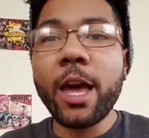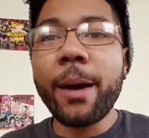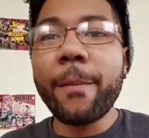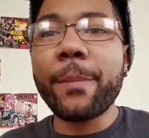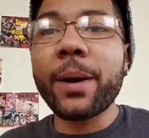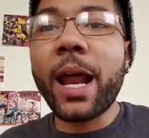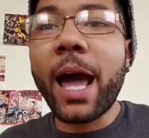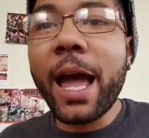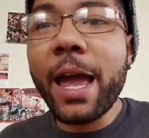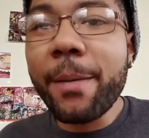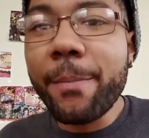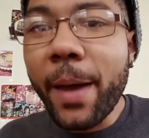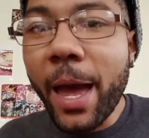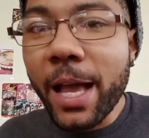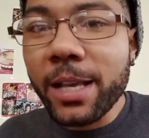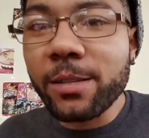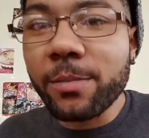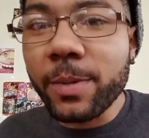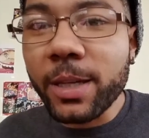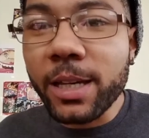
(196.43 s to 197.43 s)
But I
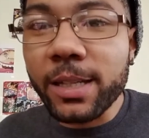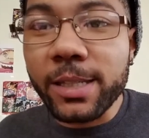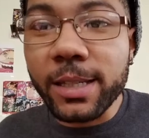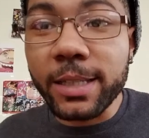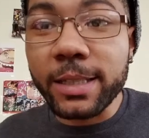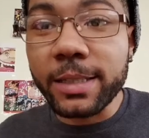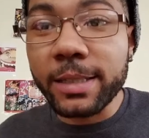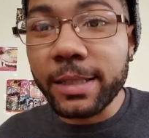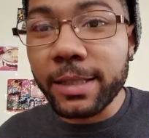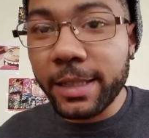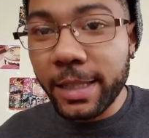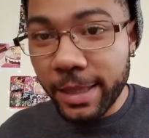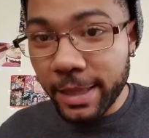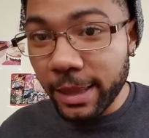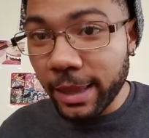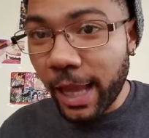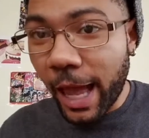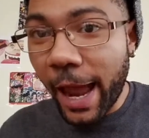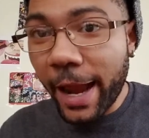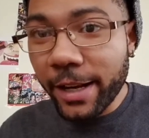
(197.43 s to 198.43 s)
imagine because he
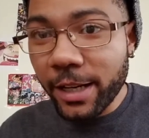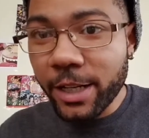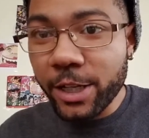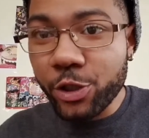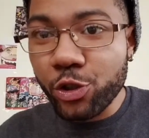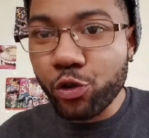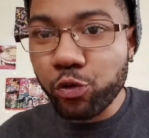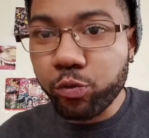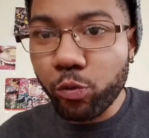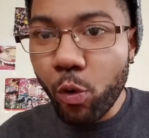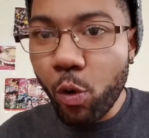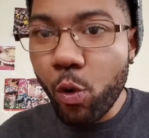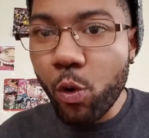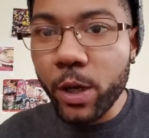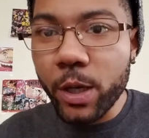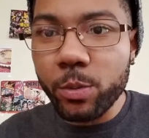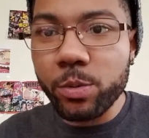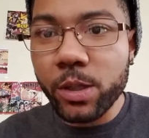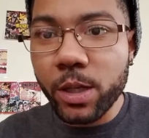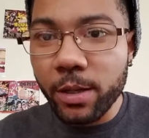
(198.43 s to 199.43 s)
lacked control, he
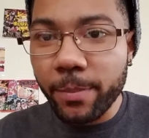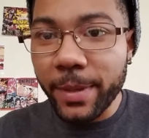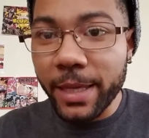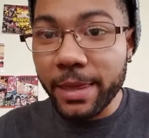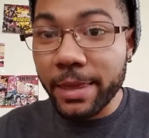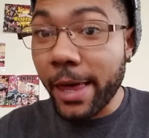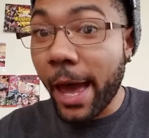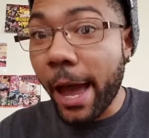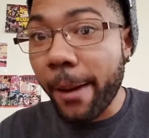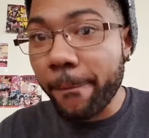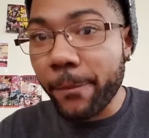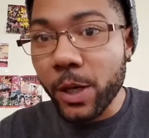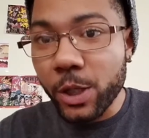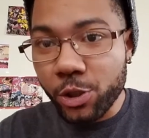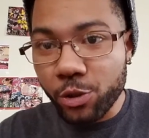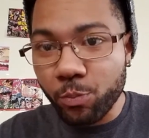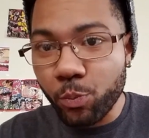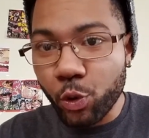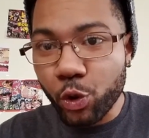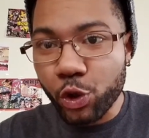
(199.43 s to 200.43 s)
was going to be that much
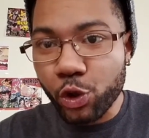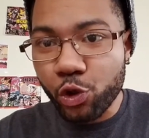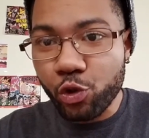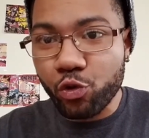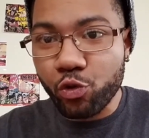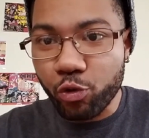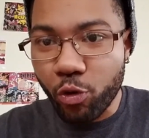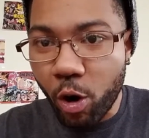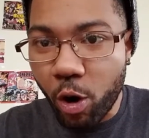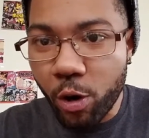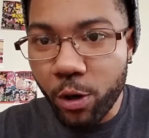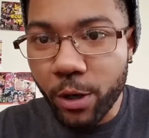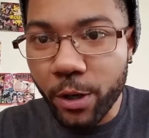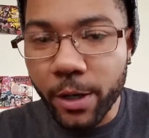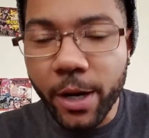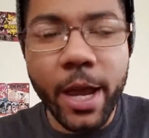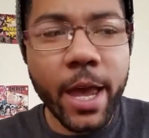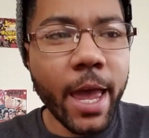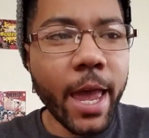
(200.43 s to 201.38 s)
more stronger.